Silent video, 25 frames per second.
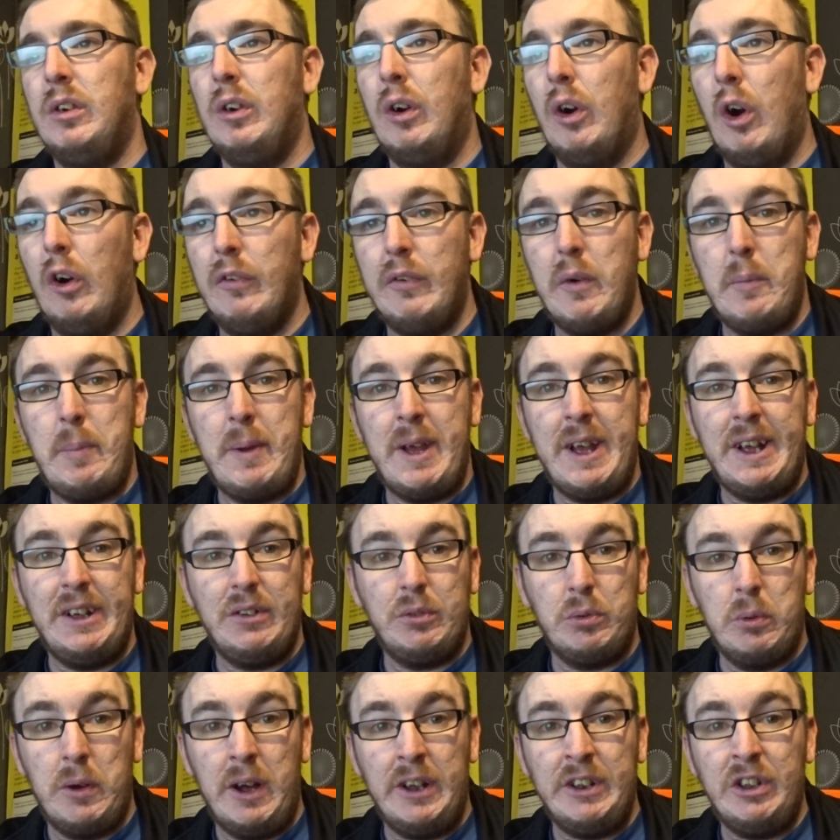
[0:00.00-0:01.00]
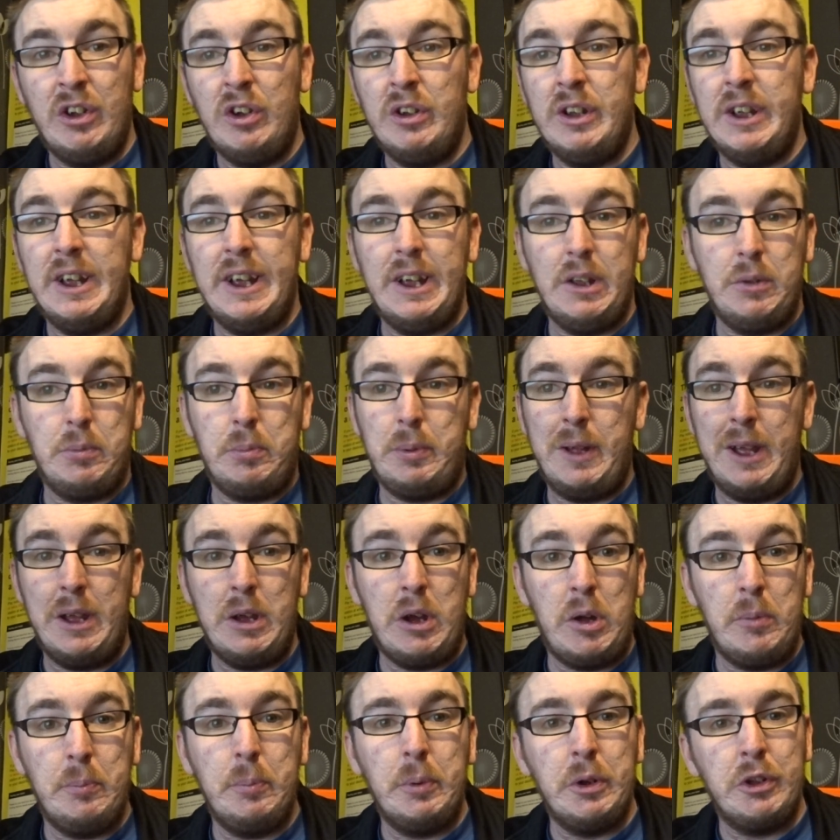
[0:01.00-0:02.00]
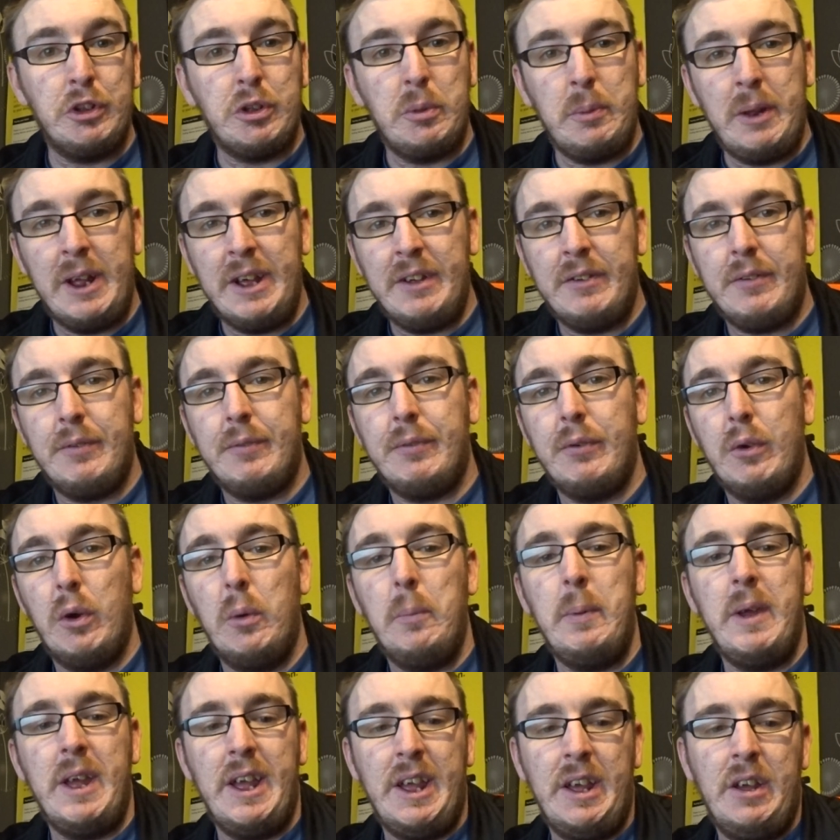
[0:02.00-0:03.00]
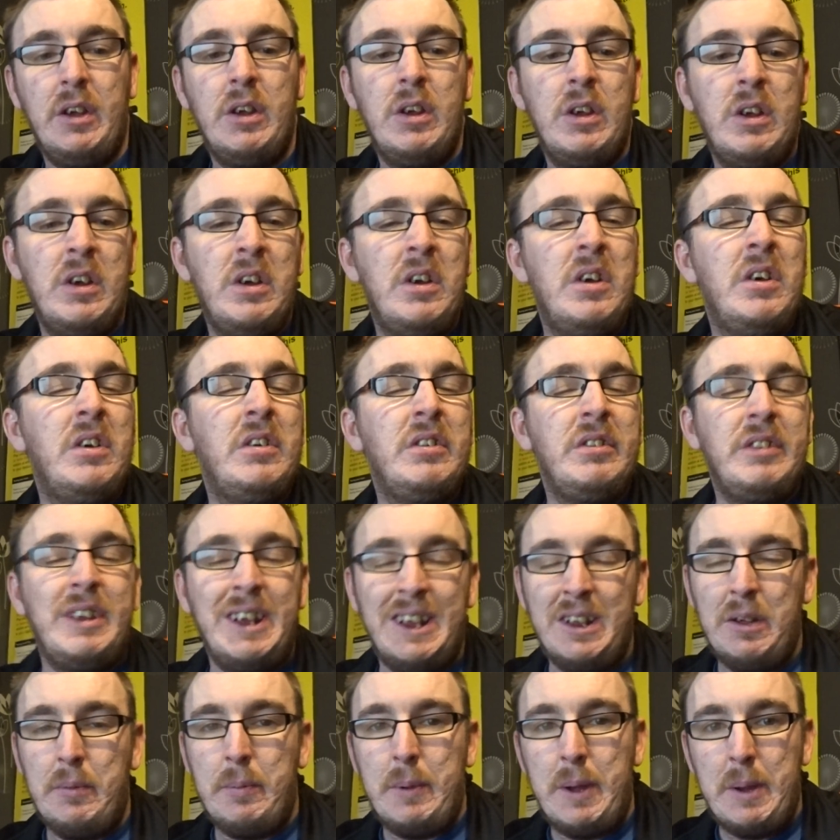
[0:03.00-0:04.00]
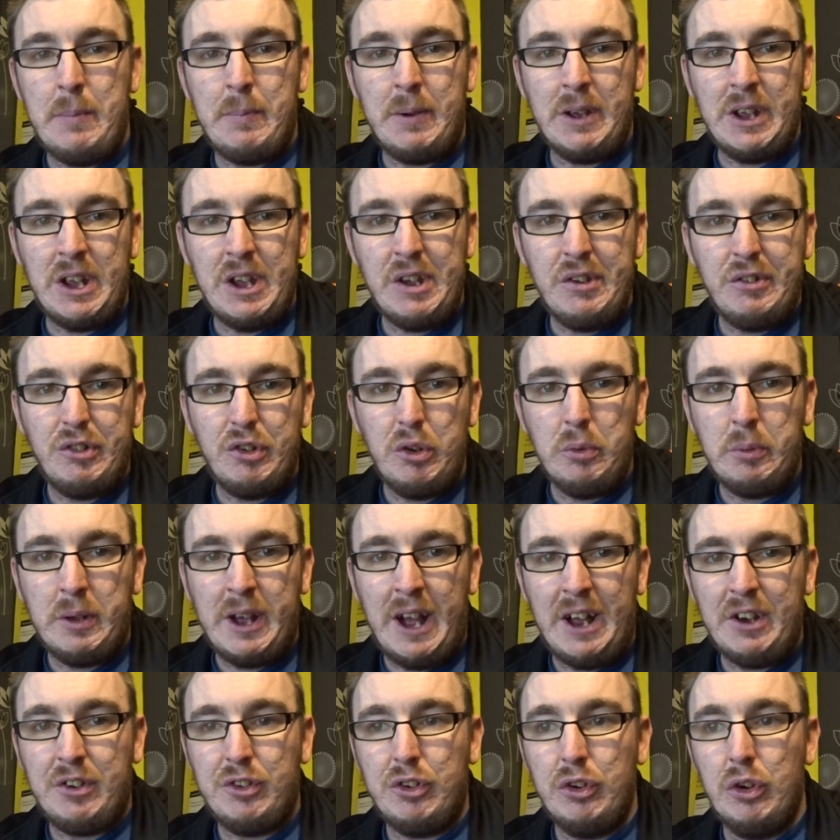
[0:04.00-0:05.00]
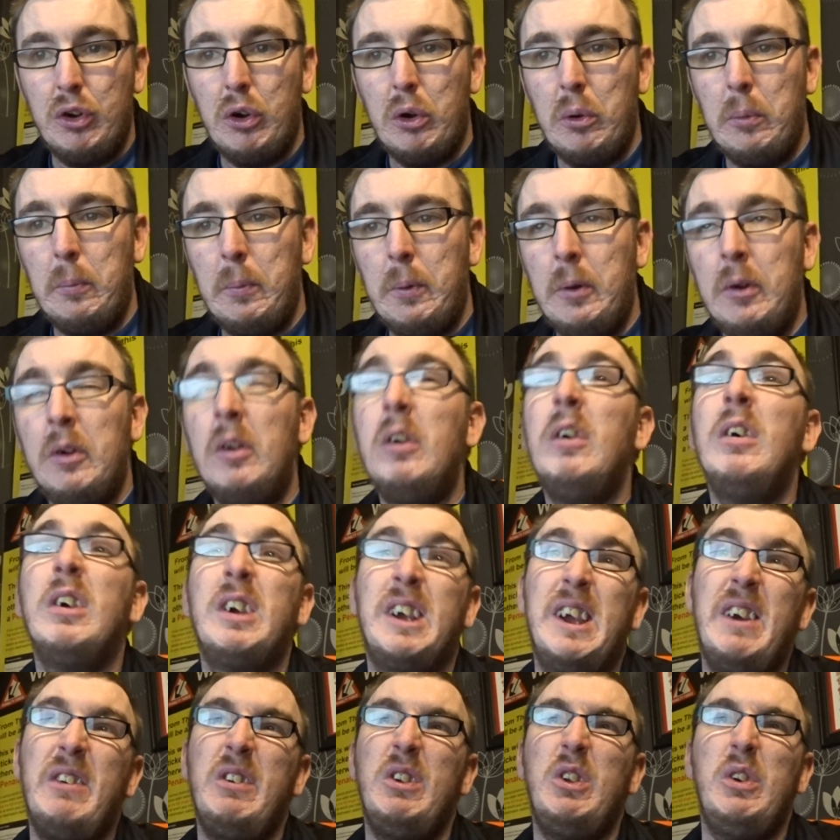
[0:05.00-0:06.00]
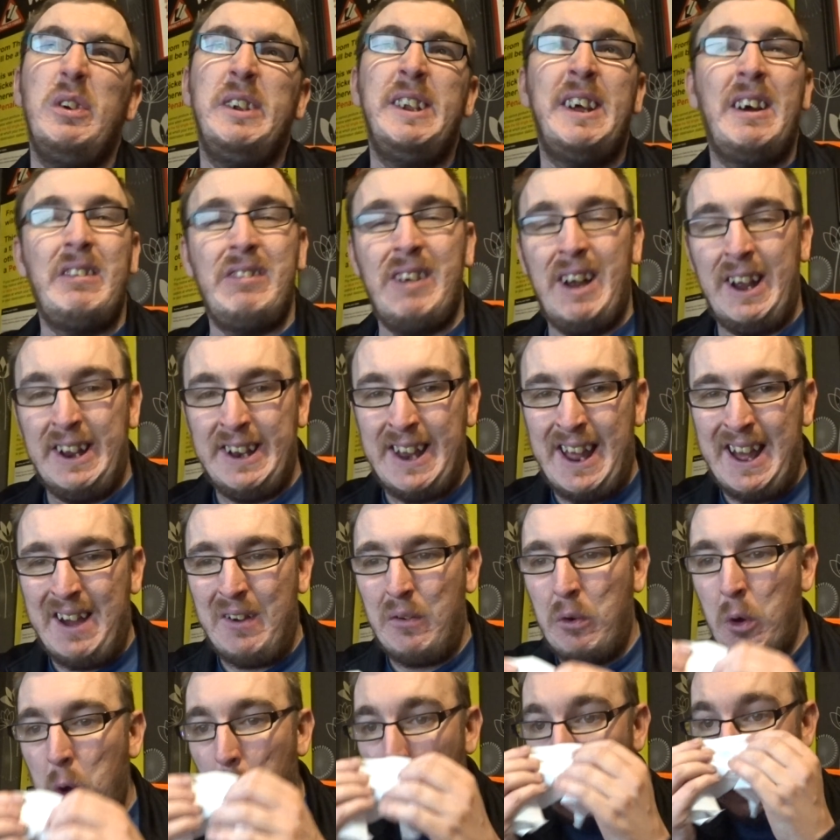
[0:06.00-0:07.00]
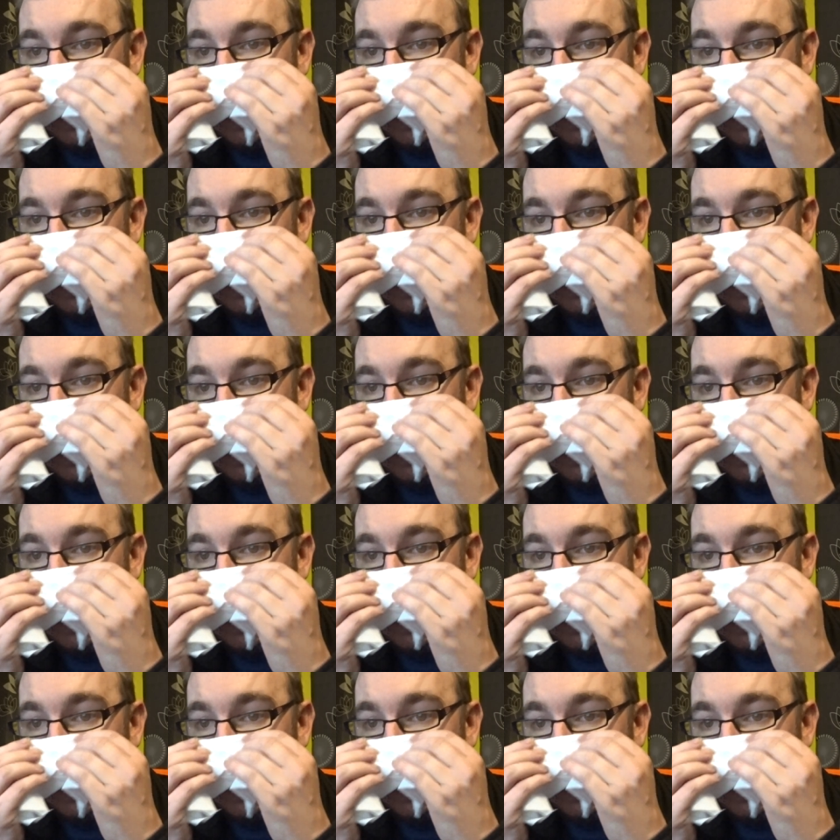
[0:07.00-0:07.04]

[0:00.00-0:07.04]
other bits. What I've done is play on Muscle Laser for a bit, did a bit of my YouTube catch up. Okay, we're doing that right now,